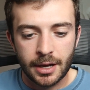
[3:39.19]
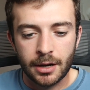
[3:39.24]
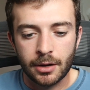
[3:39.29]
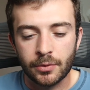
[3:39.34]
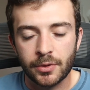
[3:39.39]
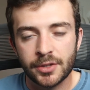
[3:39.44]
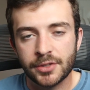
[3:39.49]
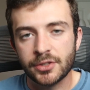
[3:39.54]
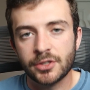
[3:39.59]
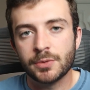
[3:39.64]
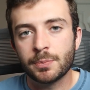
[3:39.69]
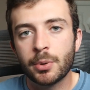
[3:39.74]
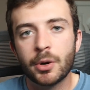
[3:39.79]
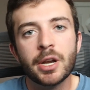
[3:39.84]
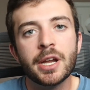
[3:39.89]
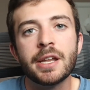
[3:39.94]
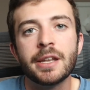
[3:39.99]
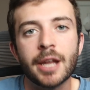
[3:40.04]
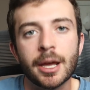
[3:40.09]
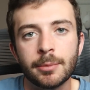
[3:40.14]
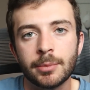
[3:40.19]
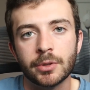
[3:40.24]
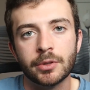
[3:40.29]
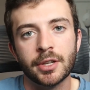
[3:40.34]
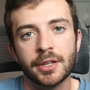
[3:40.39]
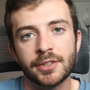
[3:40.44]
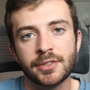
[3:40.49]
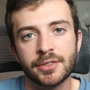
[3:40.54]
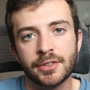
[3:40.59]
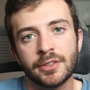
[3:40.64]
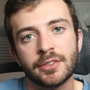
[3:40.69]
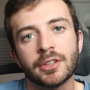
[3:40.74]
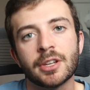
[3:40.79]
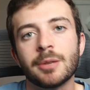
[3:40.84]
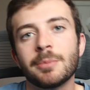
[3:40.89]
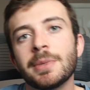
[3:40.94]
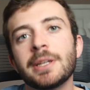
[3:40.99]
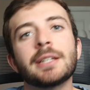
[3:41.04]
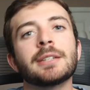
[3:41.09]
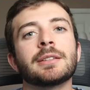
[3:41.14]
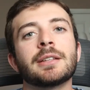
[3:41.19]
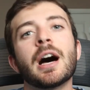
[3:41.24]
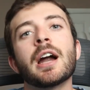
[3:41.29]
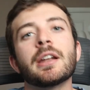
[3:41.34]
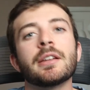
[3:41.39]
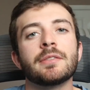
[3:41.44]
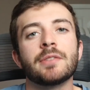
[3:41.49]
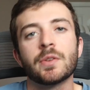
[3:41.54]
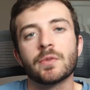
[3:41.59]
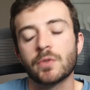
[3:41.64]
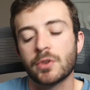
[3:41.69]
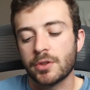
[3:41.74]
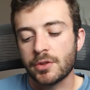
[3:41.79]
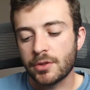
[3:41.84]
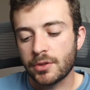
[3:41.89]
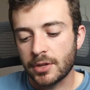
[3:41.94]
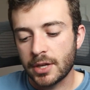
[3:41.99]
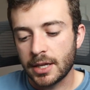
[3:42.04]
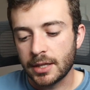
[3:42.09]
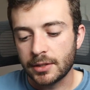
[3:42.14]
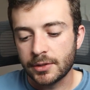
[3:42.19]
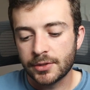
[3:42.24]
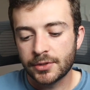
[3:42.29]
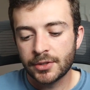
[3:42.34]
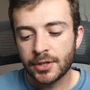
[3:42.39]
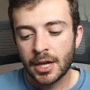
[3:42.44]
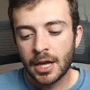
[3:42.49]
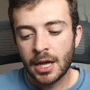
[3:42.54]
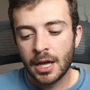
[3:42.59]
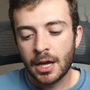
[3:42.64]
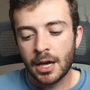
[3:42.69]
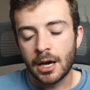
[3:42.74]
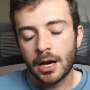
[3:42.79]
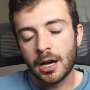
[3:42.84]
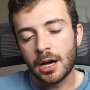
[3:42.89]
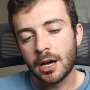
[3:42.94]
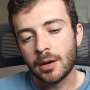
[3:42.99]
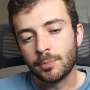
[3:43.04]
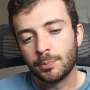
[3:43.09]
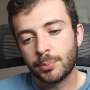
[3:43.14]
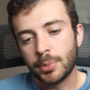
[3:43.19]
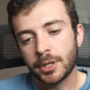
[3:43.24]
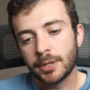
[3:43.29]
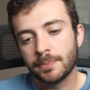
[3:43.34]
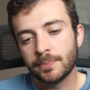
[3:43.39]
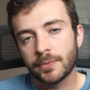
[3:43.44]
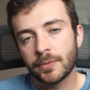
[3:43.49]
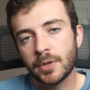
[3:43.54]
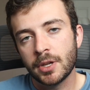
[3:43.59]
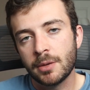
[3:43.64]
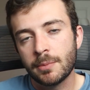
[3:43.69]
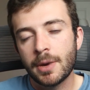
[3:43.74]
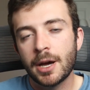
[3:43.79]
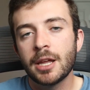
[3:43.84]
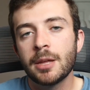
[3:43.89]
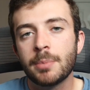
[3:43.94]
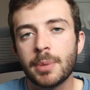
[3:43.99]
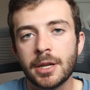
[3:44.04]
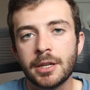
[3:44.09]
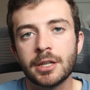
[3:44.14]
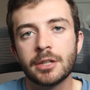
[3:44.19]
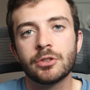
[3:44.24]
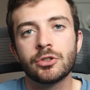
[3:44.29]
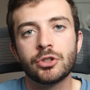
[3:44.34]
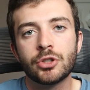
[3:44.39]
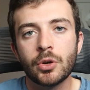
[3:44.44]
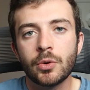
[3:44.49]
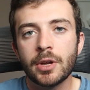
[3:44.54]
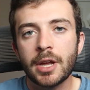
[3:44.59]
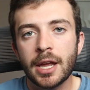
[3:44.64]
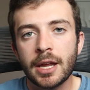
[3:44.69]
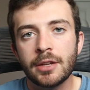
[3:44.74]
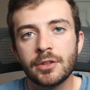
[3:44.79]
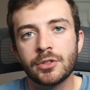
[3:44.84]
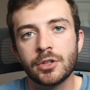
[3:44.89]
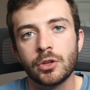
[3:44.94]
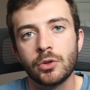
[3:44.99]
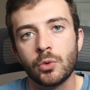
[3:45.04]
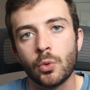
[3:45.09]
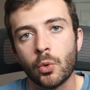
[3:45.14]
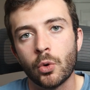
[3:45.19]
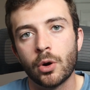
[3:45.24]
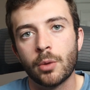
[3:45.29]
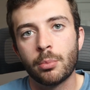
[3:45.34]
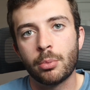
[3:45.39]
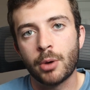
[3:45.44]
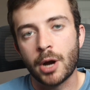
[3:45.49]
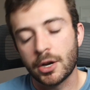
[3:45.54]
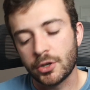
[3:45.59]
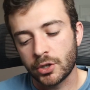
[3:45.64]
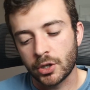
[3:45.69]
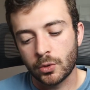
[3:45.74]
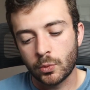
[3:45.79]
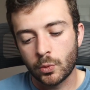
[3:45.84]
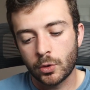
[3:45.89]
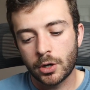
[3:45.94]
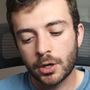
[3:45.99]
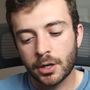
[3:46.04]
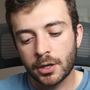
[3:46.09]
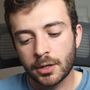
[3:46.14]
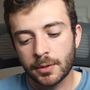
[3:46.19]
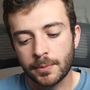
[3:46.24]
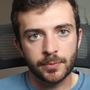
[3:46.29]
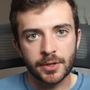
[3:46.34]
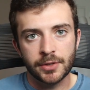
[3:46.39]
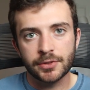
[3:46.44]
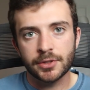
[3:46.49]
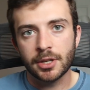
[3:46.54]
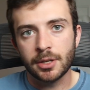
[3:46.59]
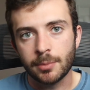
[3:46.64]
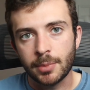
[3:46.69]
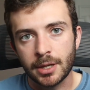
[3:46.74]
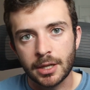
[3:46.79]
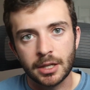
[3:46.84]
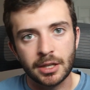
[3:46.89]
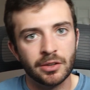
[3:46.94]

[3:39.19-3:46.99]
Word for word: now this is pretty nebulous. This can mean a lot of different things. Uh, but in my opinion, showcase your project work. This can be